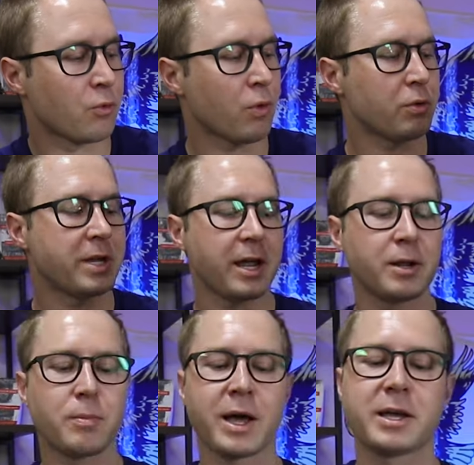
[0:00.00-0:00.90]

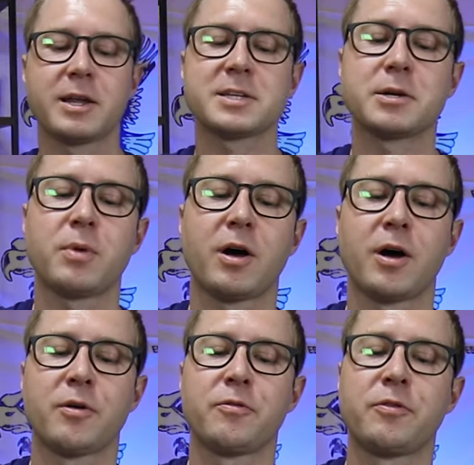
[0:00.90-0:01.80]
rotating mechanism
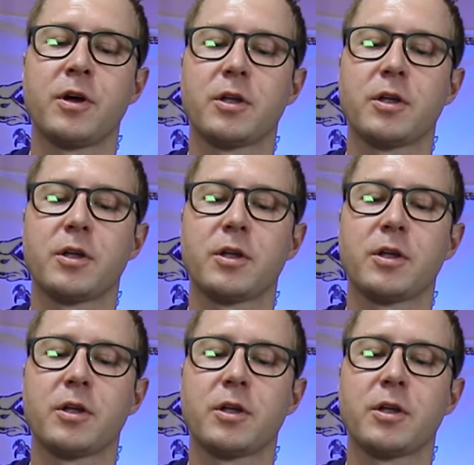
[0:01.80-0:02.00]
of